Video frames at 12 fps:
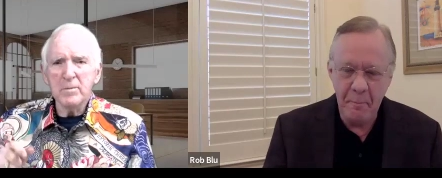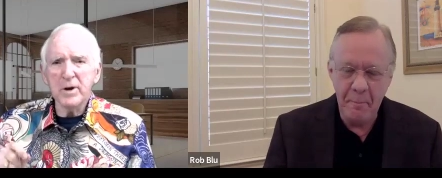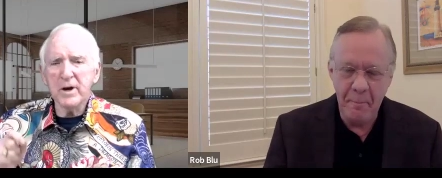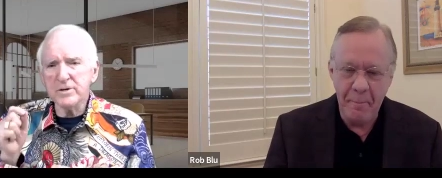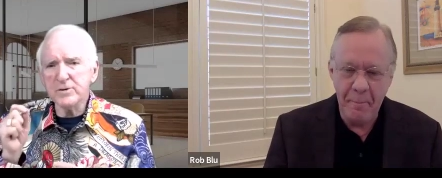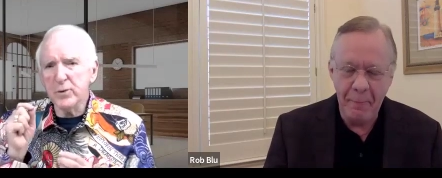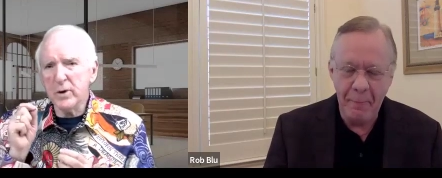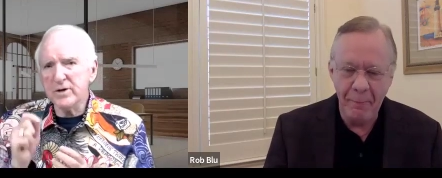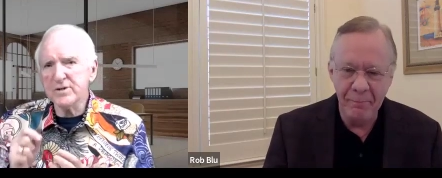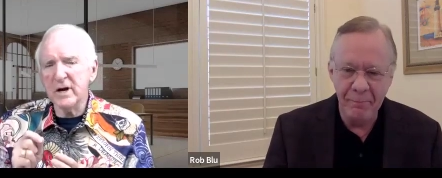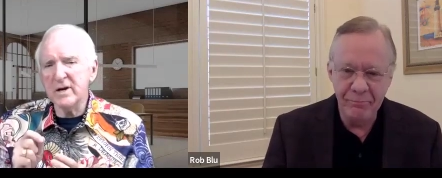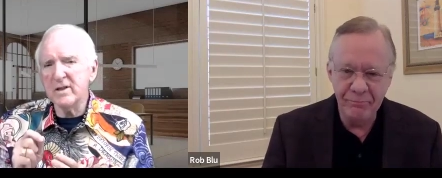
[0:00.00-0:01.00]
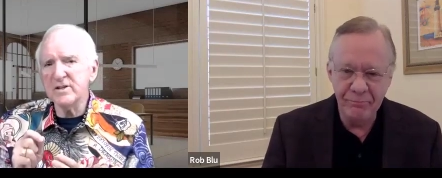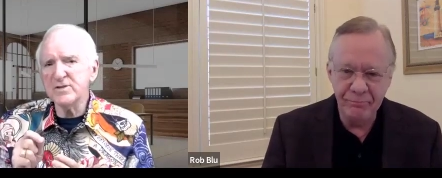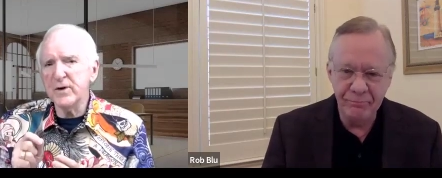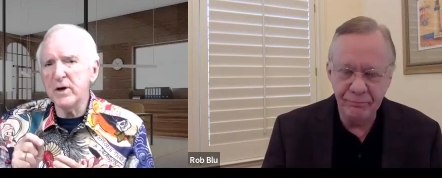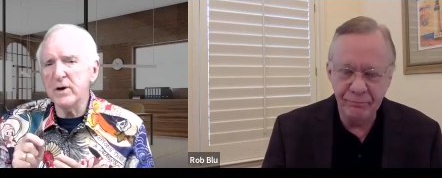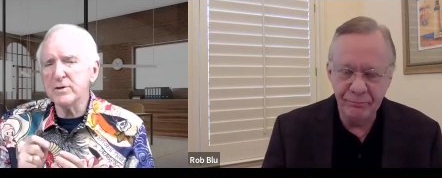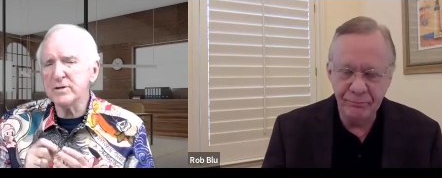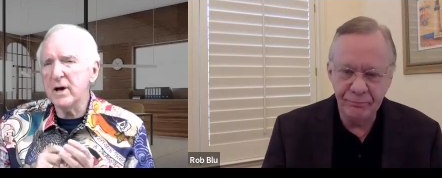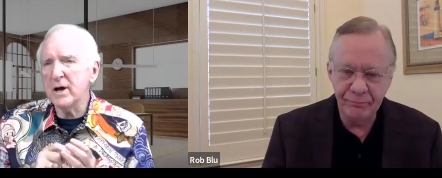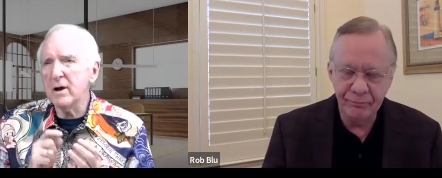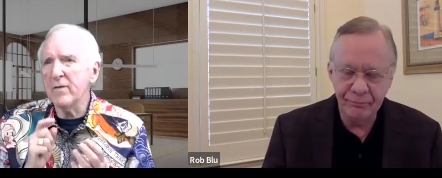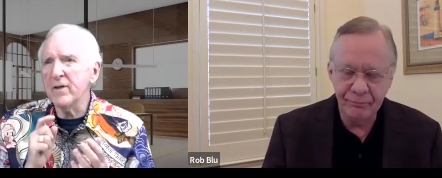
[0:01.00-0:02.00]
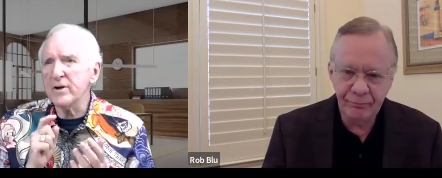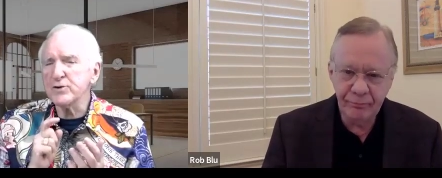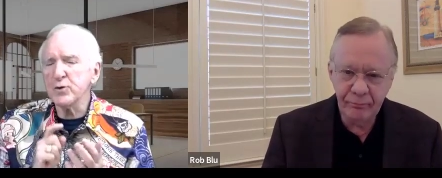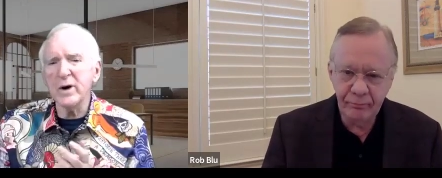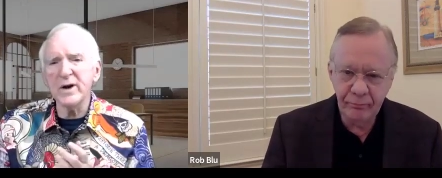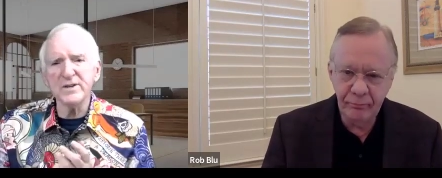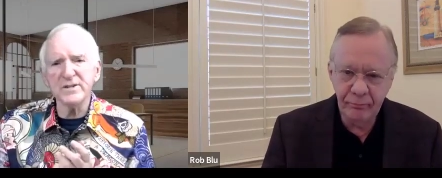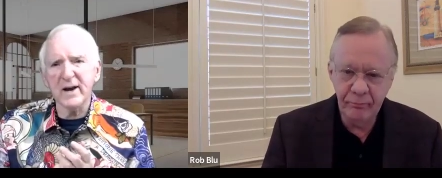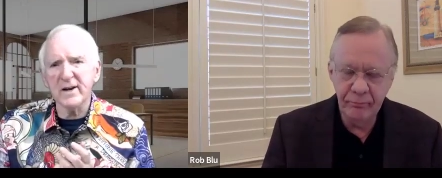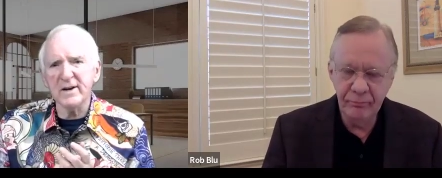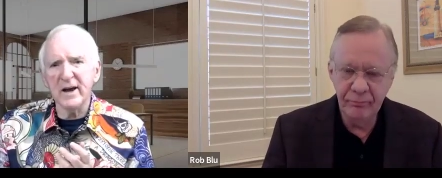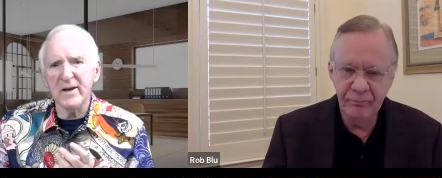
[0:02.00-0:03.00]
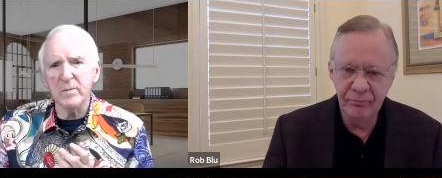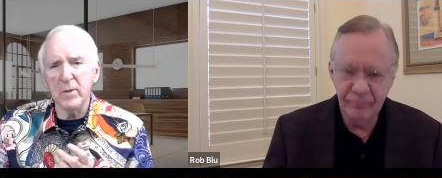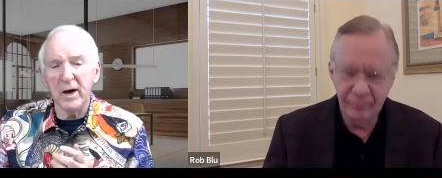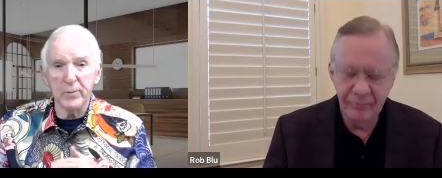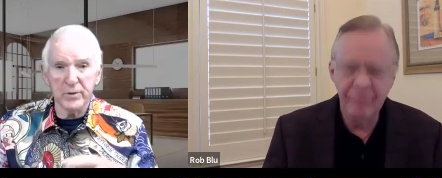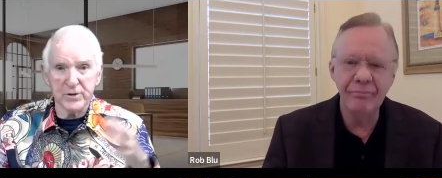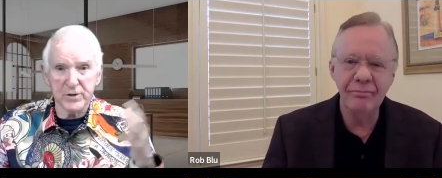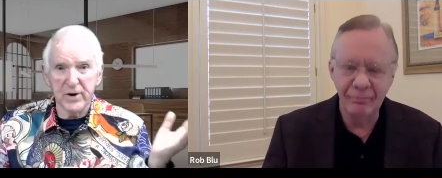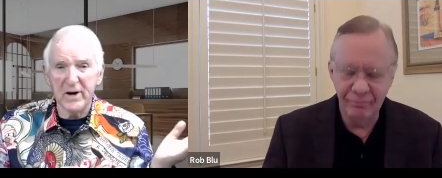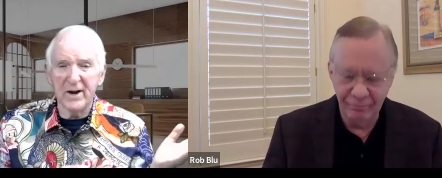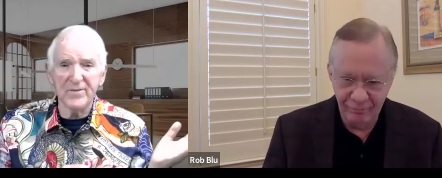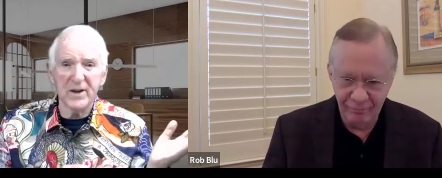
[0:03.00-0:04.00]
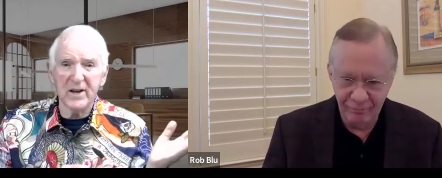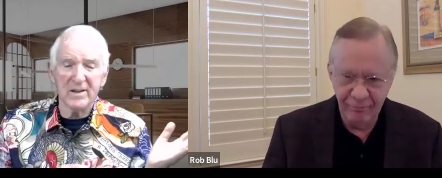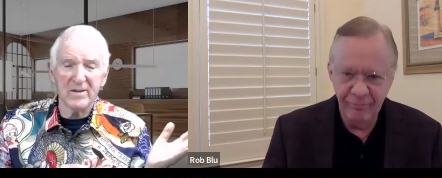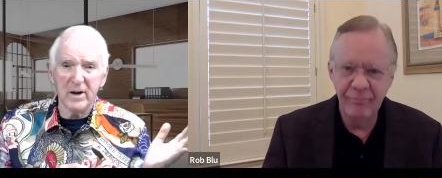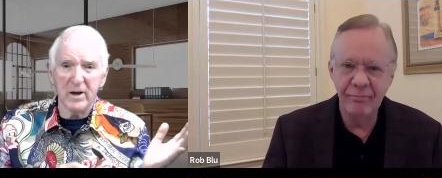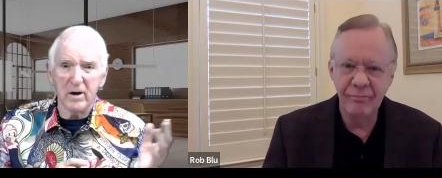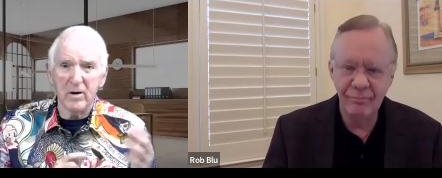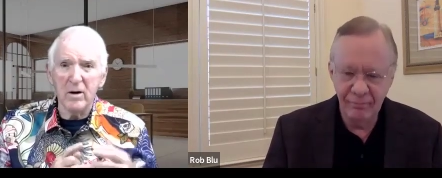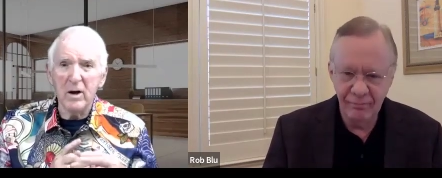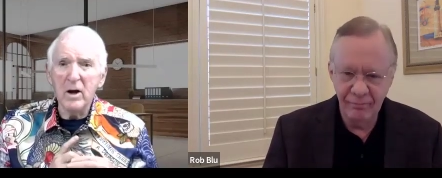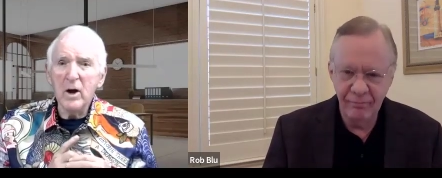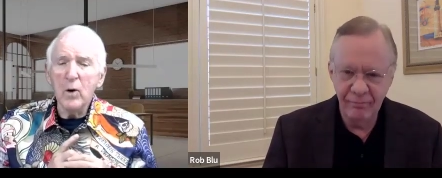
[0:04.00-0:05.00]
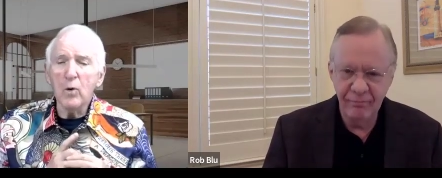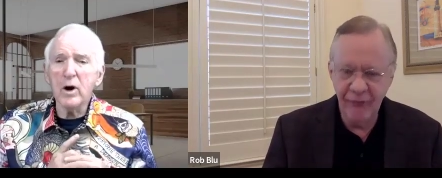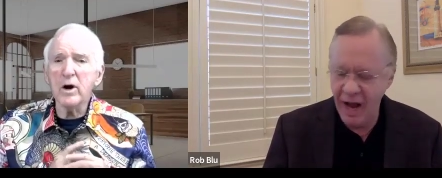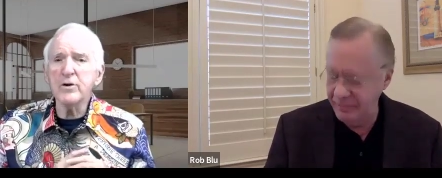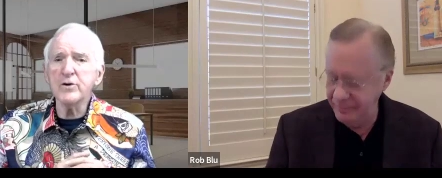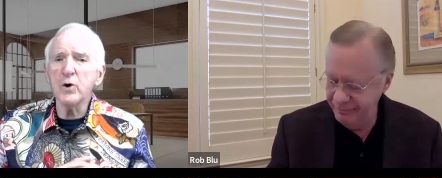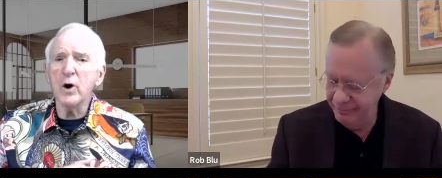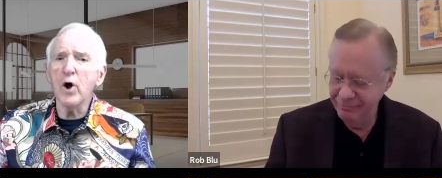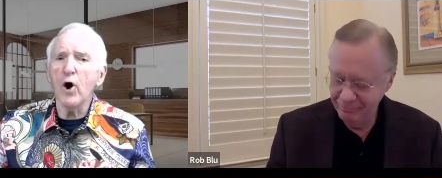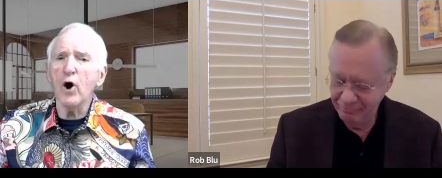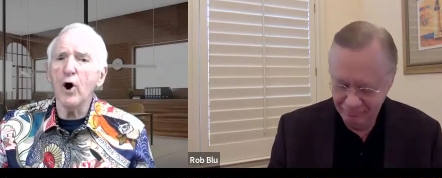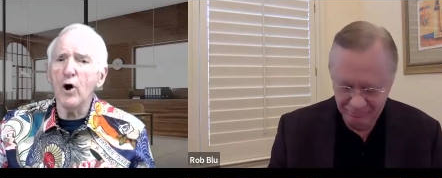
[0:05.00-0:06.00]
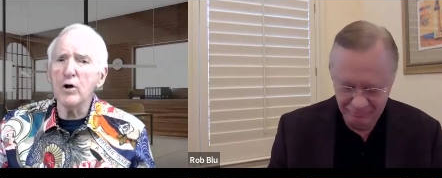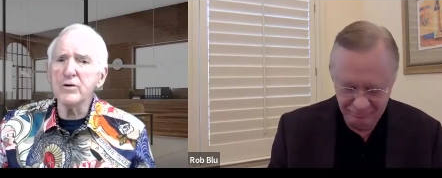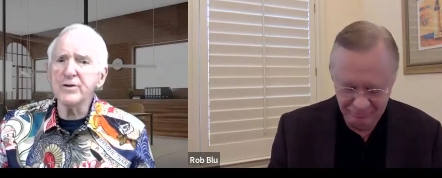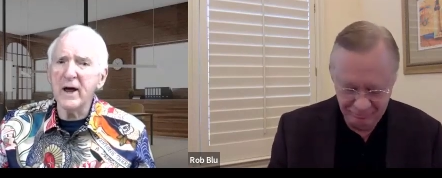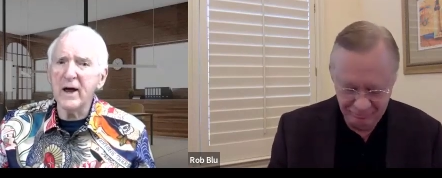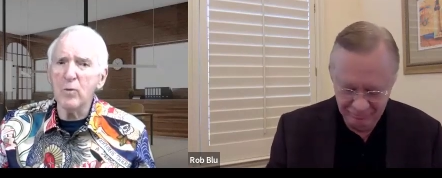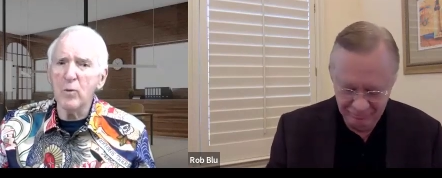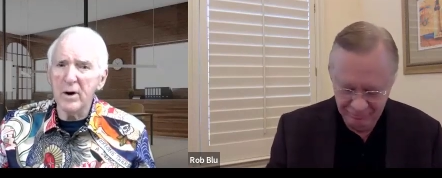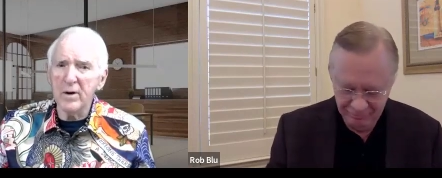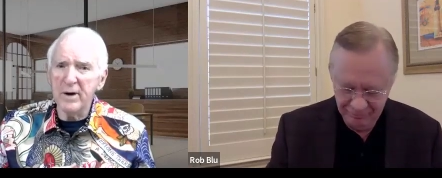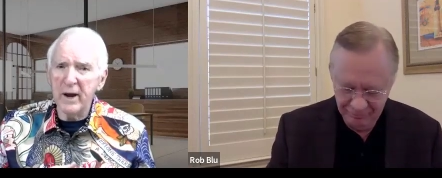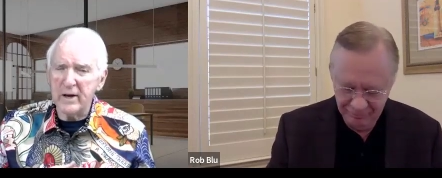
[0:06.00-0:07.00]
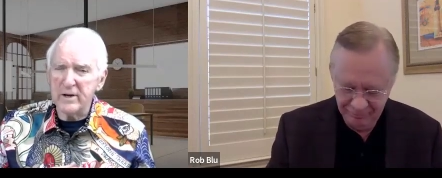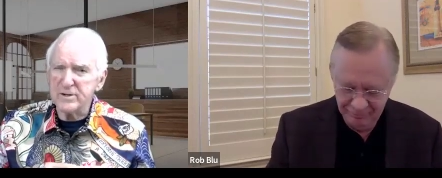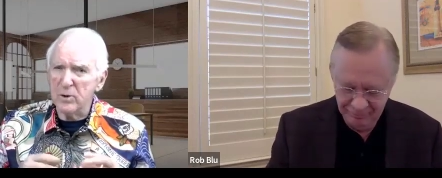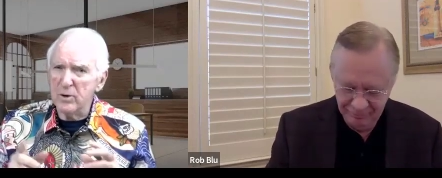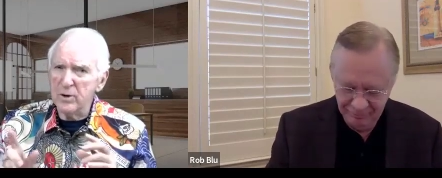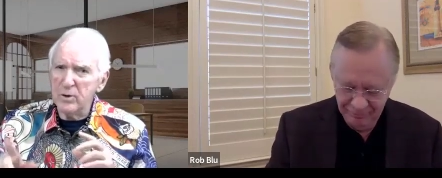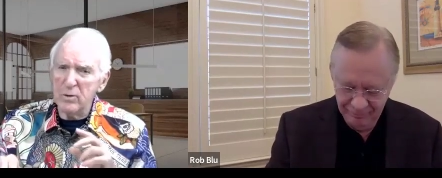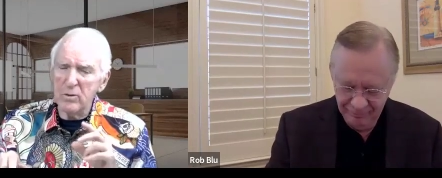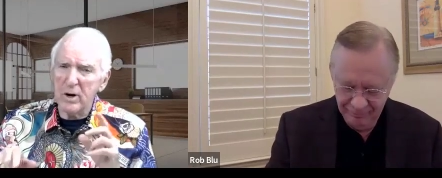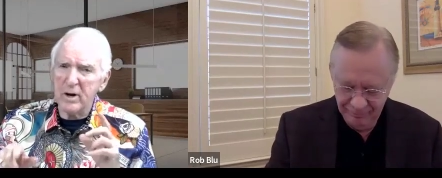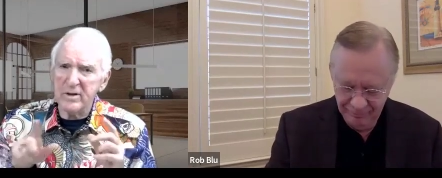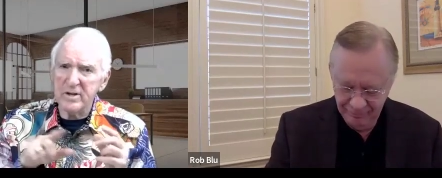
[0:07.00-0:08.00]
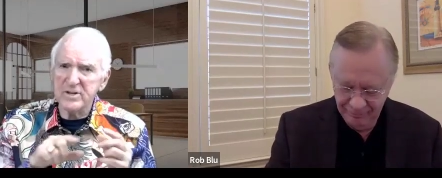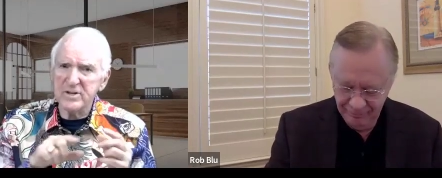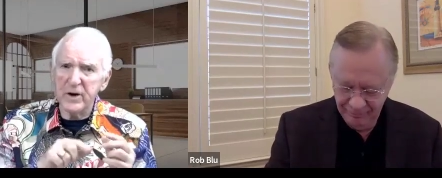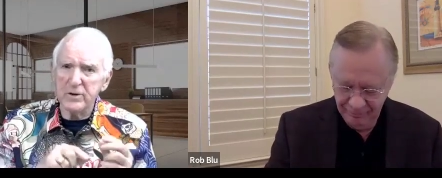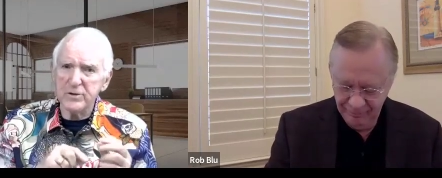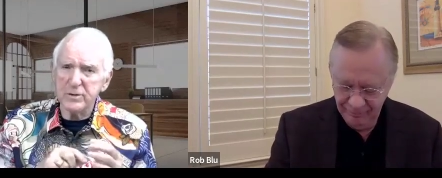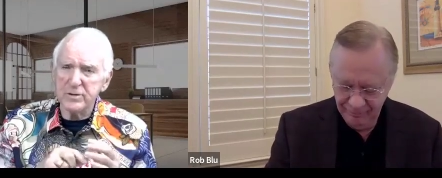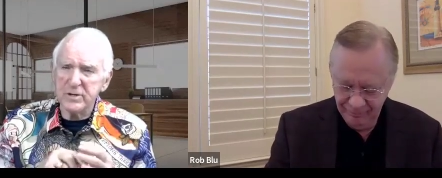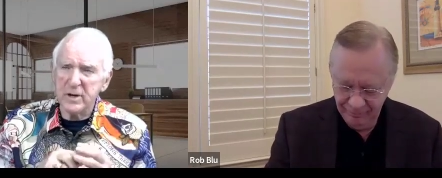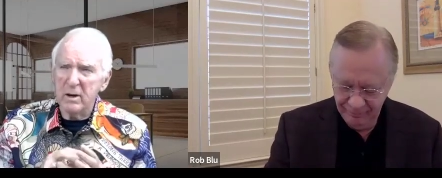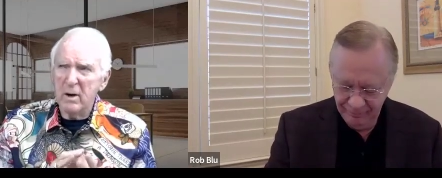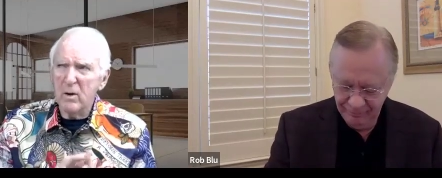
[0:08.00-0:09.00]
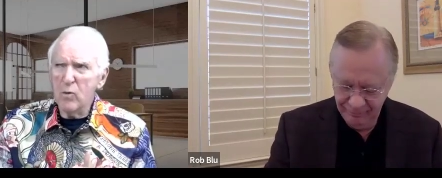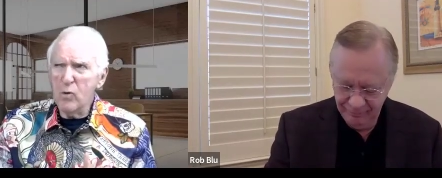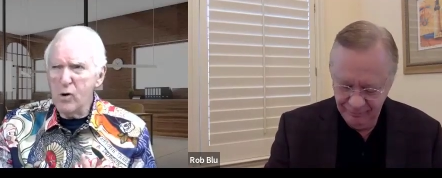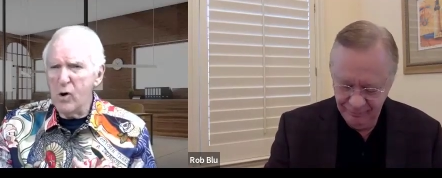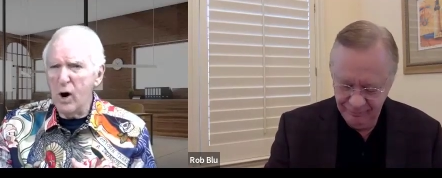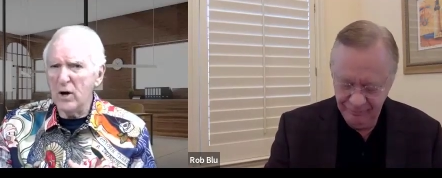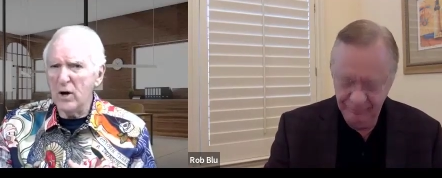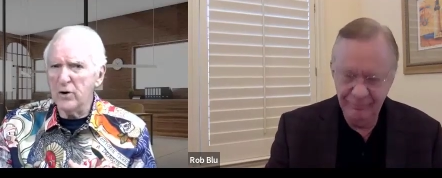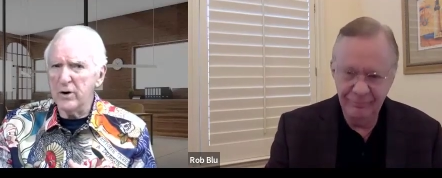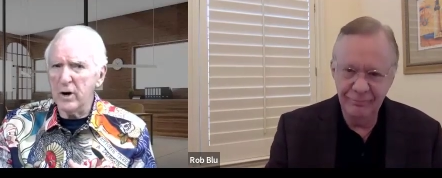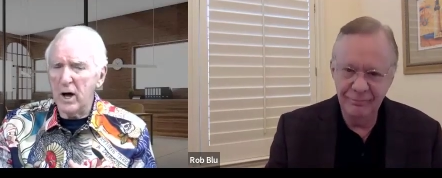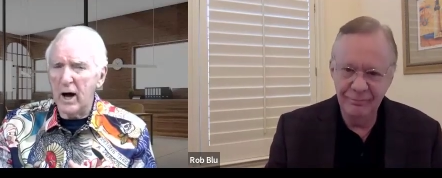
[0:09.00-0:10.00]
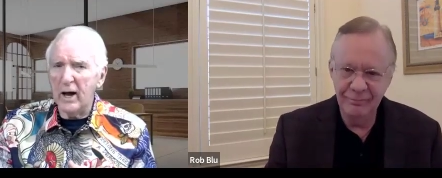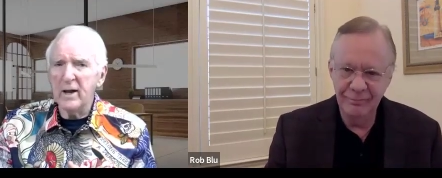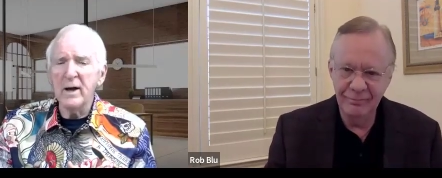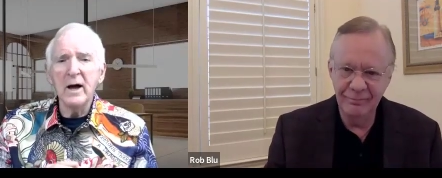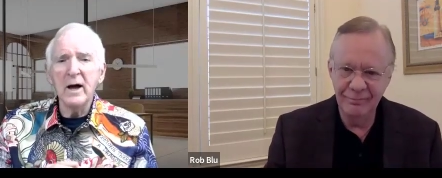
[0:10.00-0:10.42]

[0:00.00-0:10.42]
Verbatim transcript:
Speaker 1: because we're going to send you these videos. And on the 22nd day of the month, which is right after you get the video, we're going to do an all-day, one-day. So when you look at these videos, you say, whoa, I learned a lot.